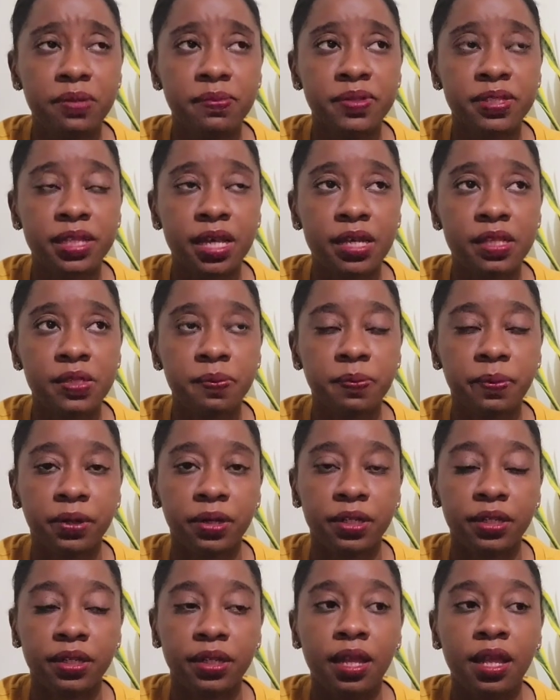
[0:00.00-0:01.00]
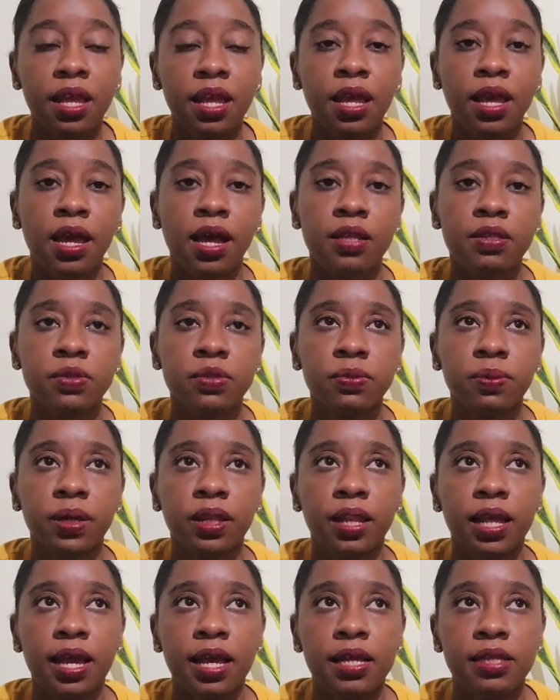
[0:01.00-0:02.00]
sized pot, as
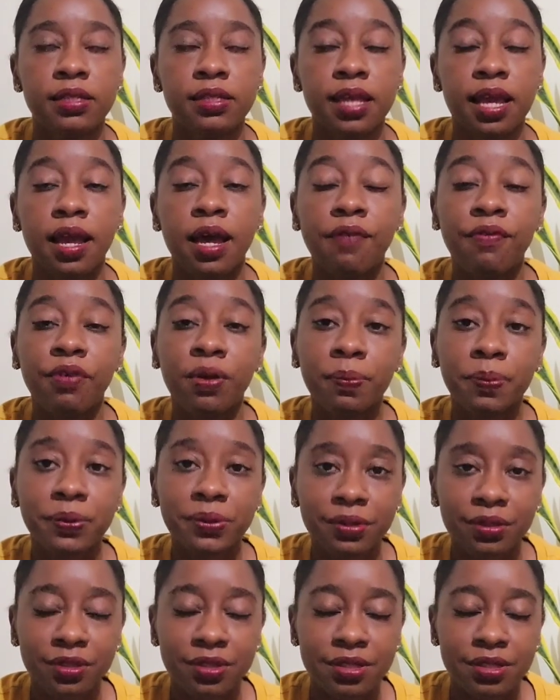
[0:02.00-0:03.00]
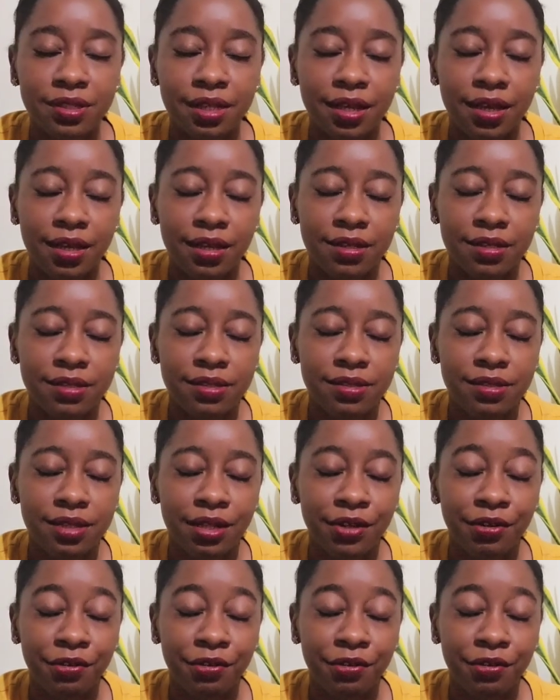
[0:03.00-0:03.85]
well as I have a pothos, guys, a